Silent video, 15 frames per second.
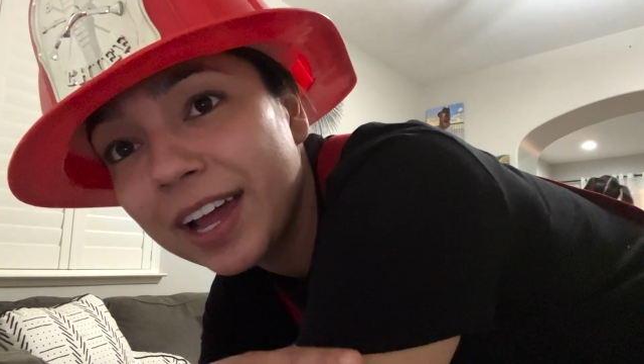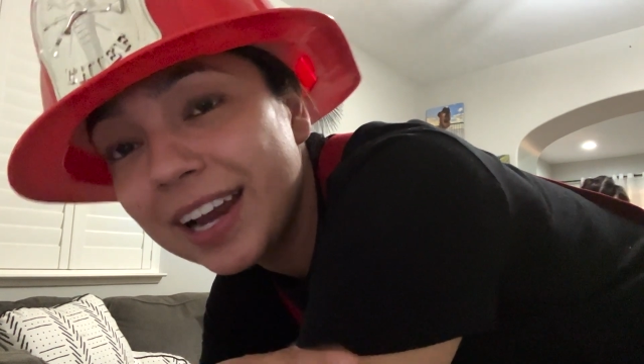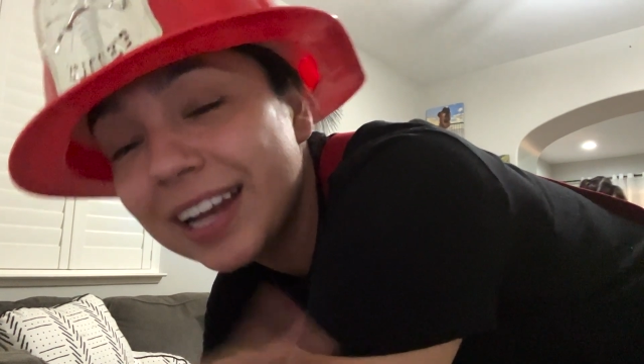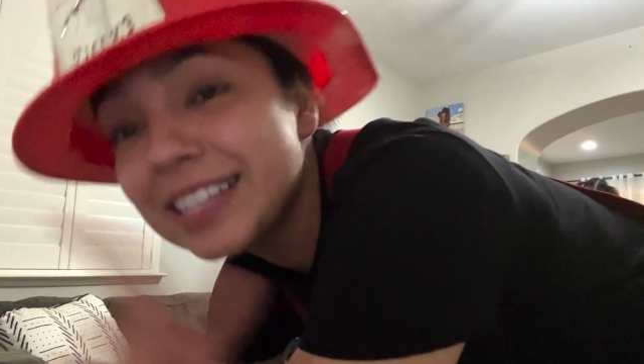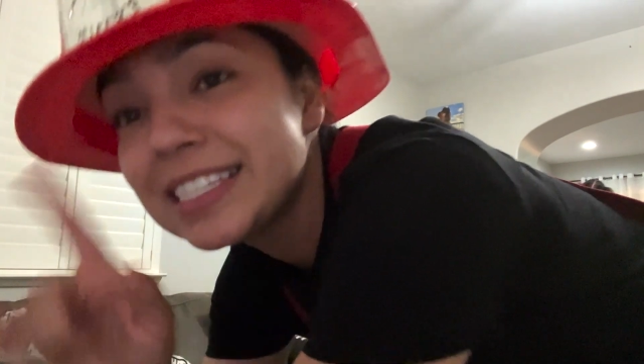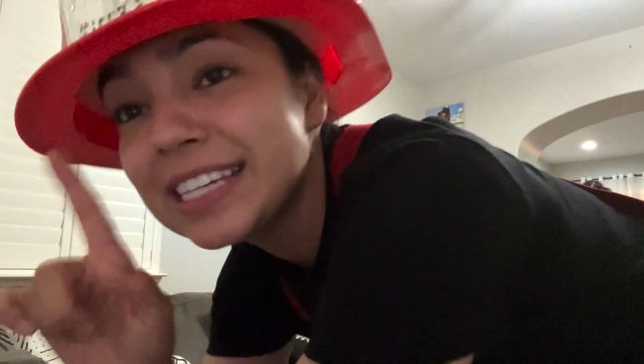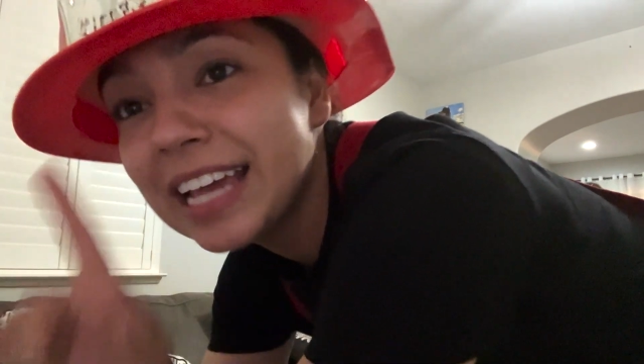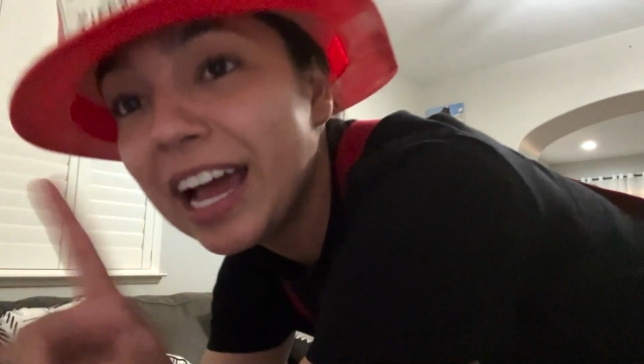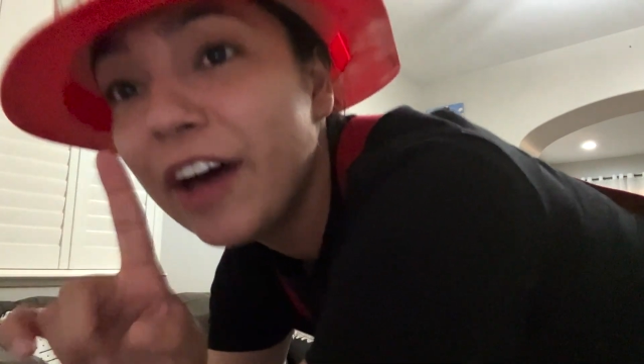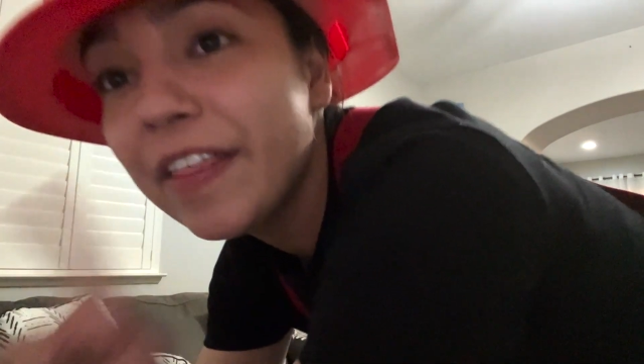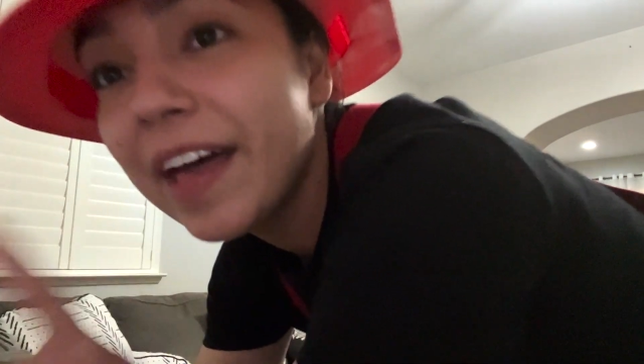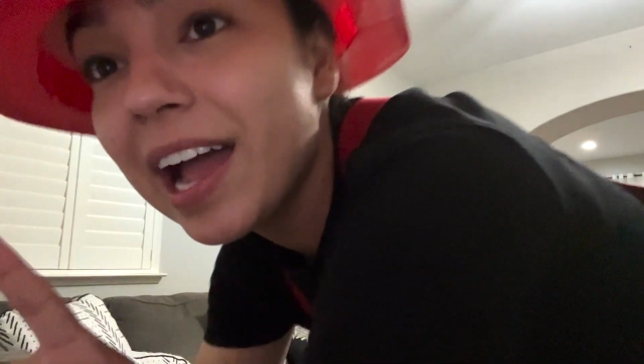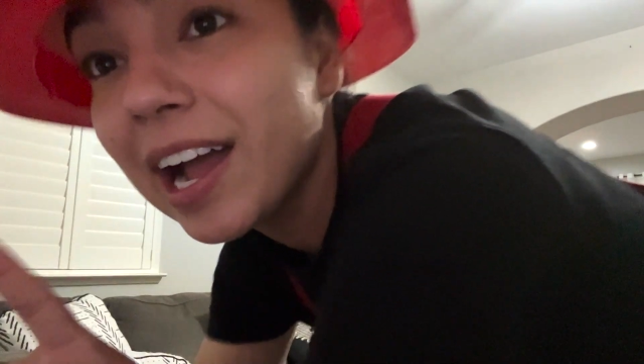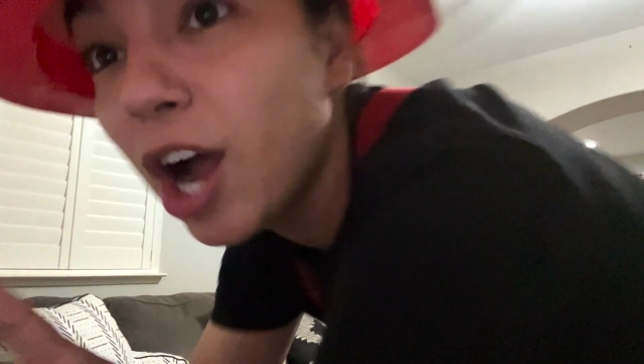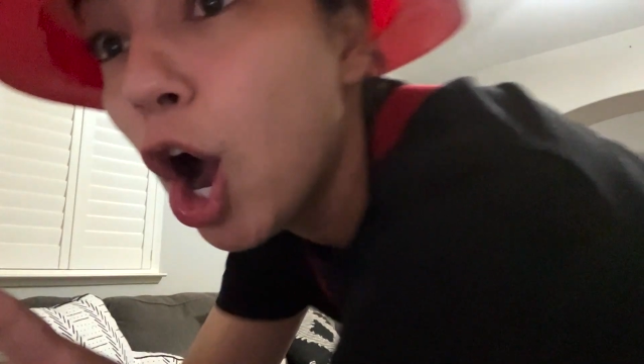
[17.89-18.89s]
Let's see how
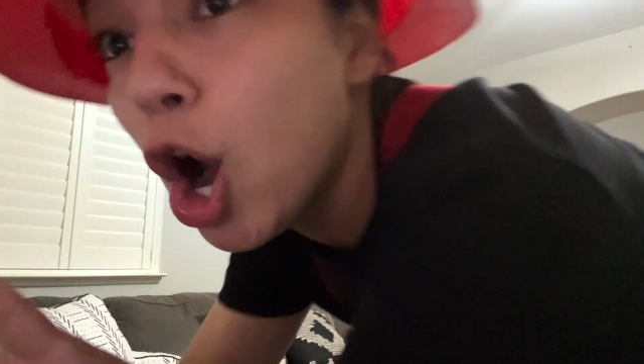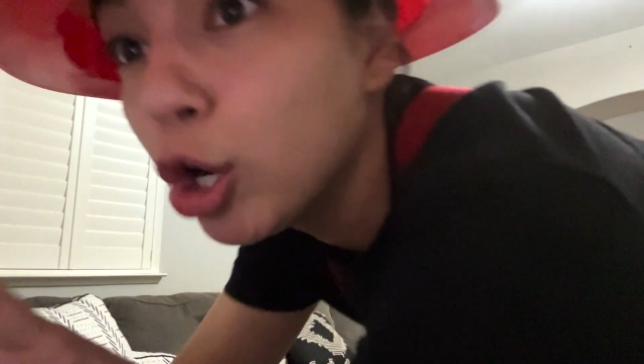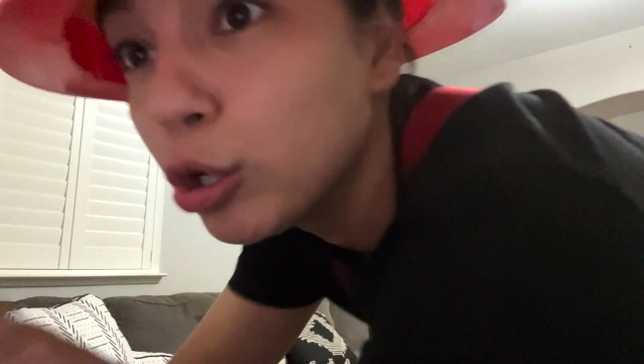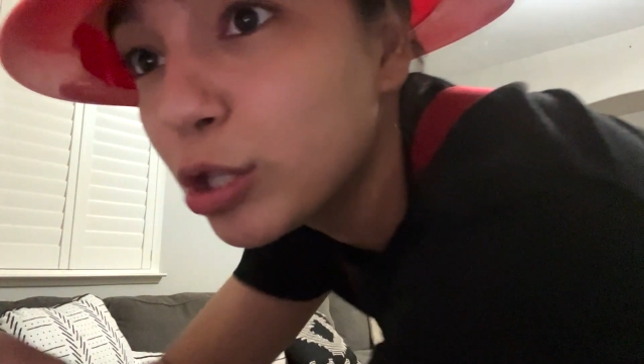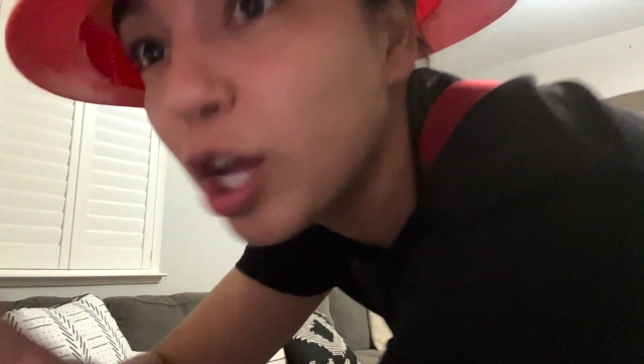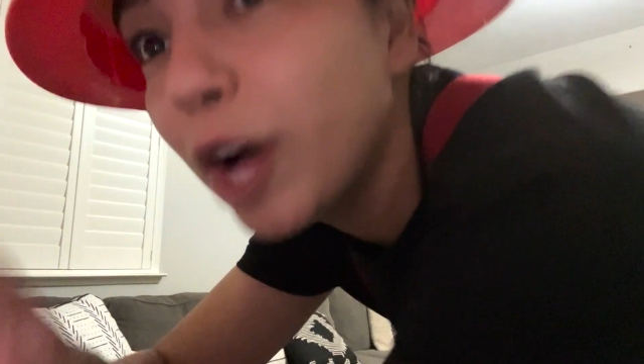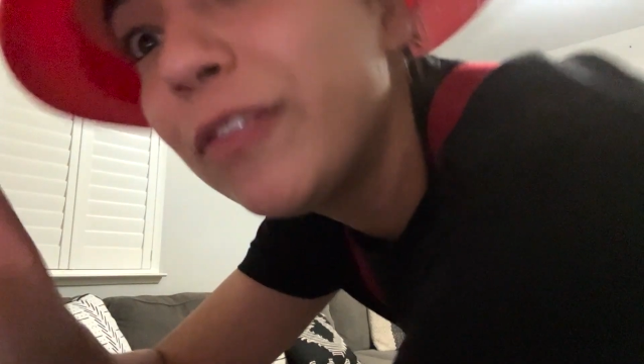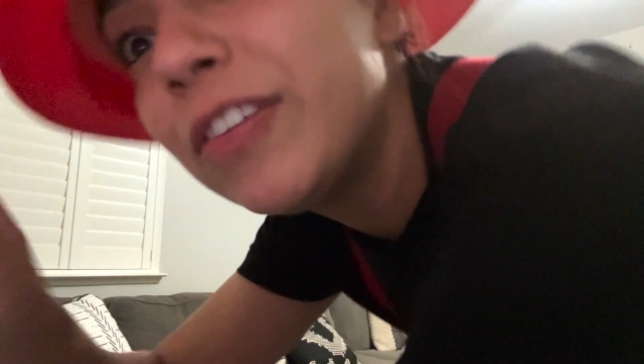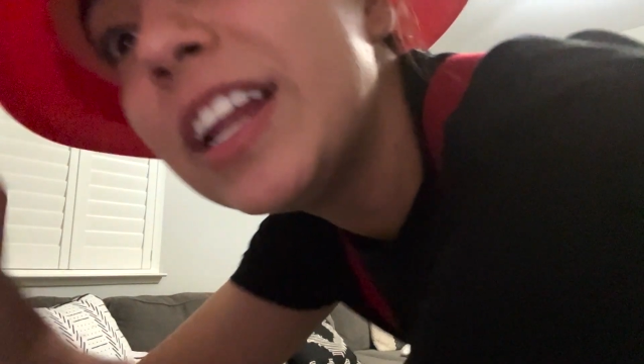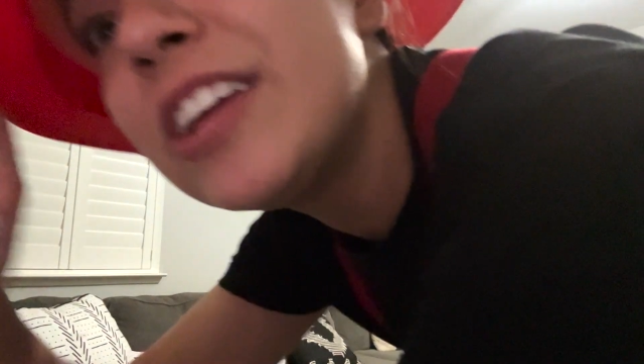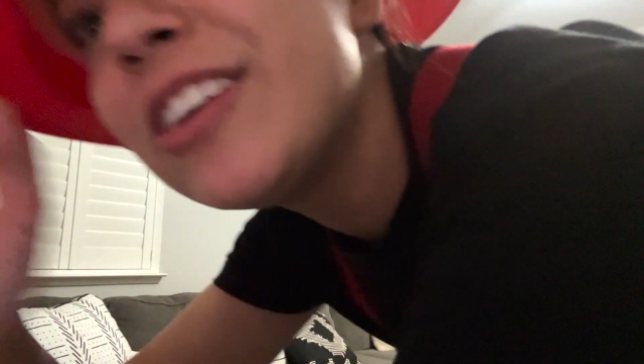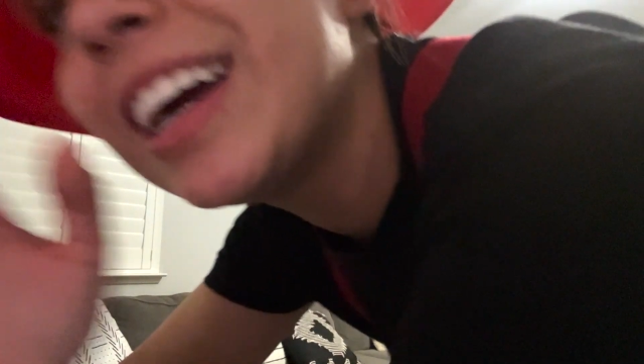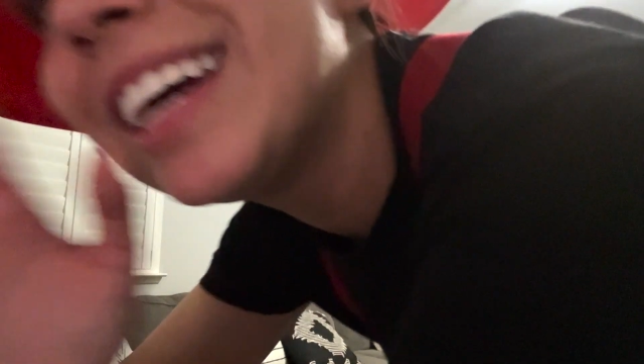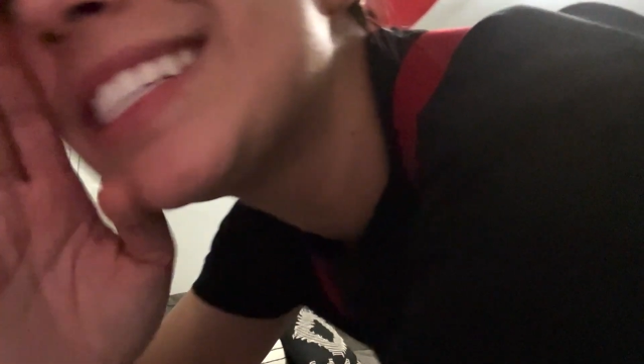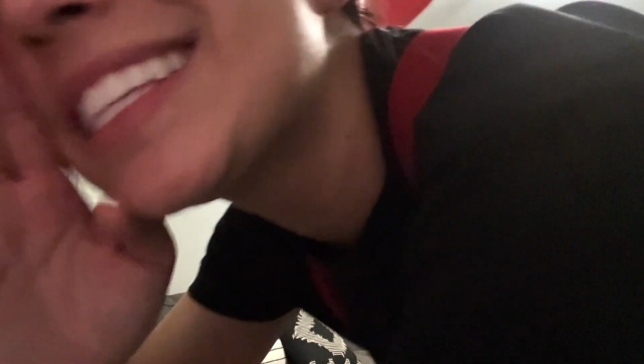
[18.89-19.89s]
that goes Hopefully you guys